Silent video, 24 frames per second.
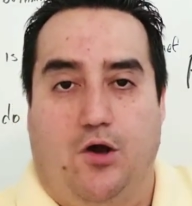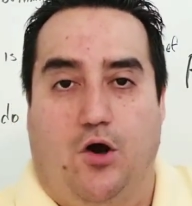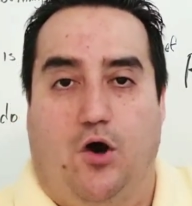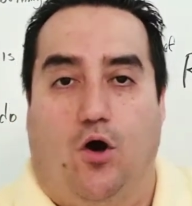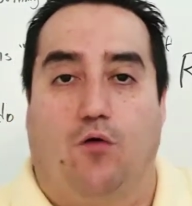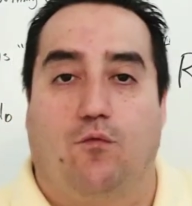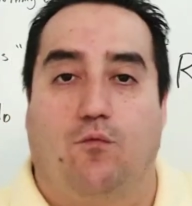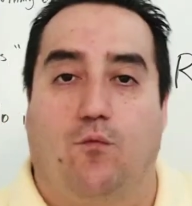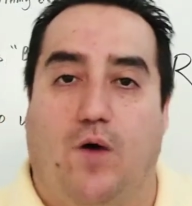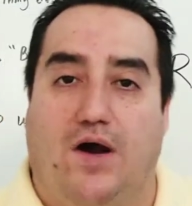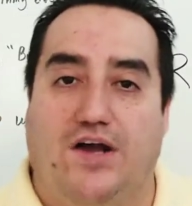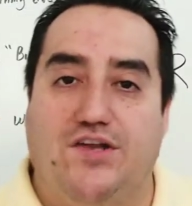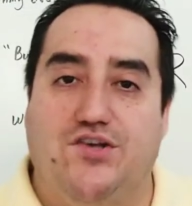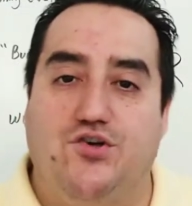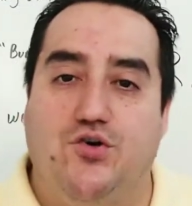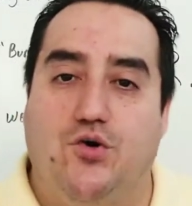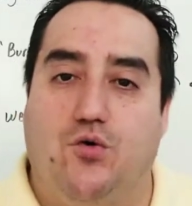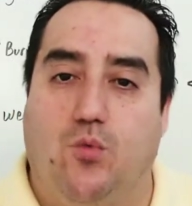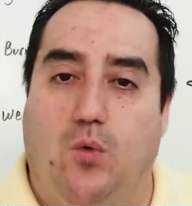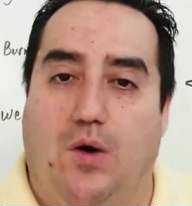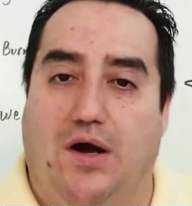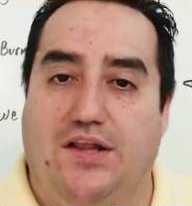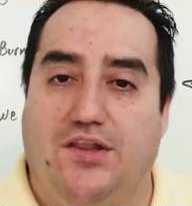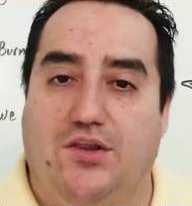of what you
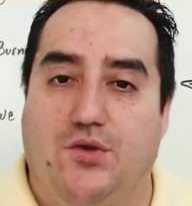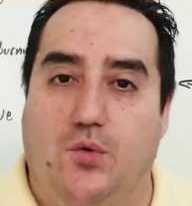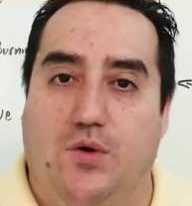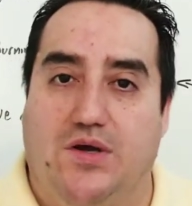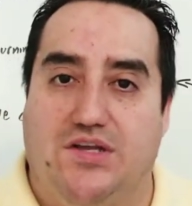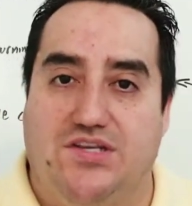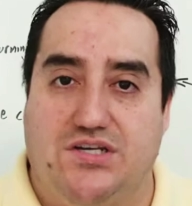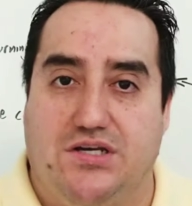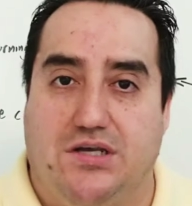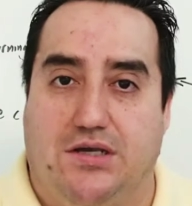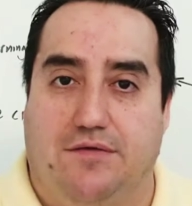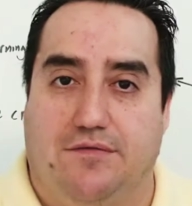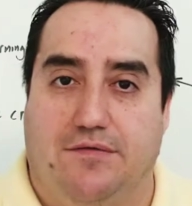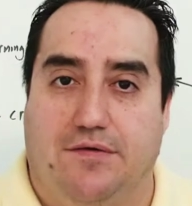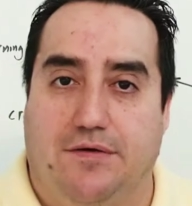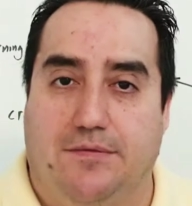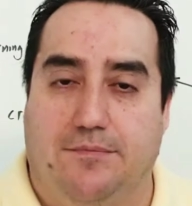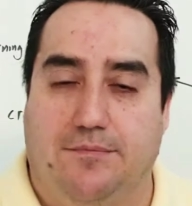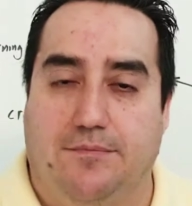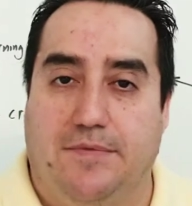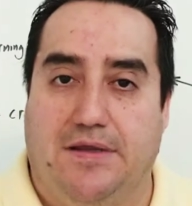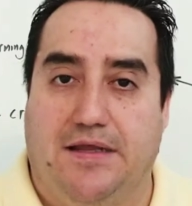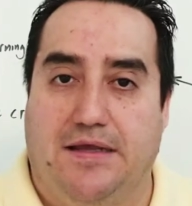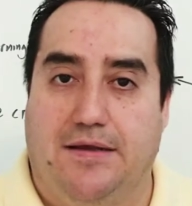want to achieve.
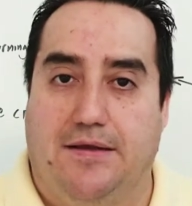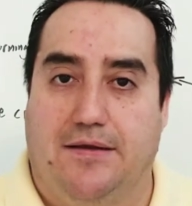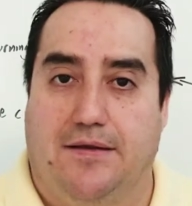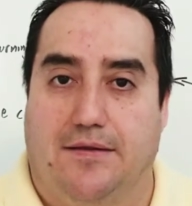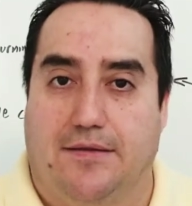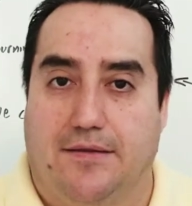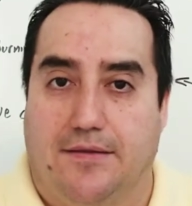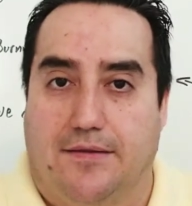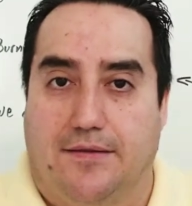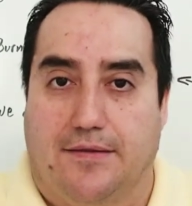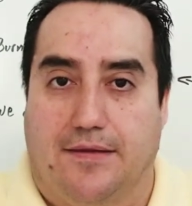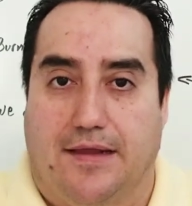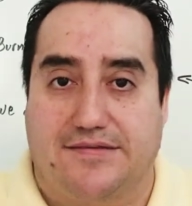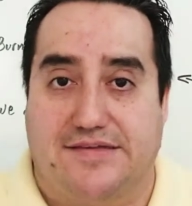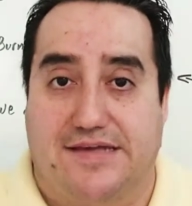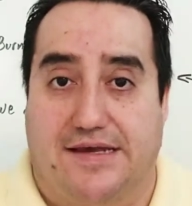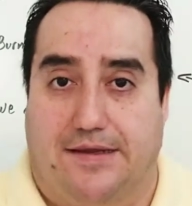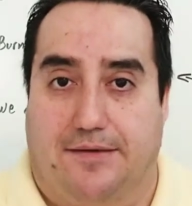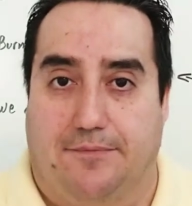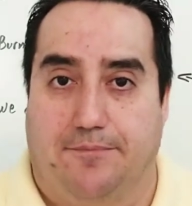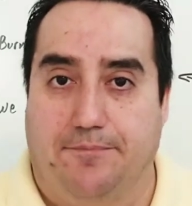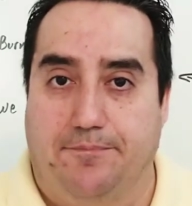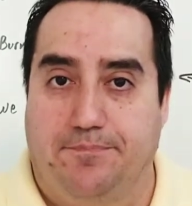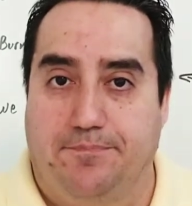That's it.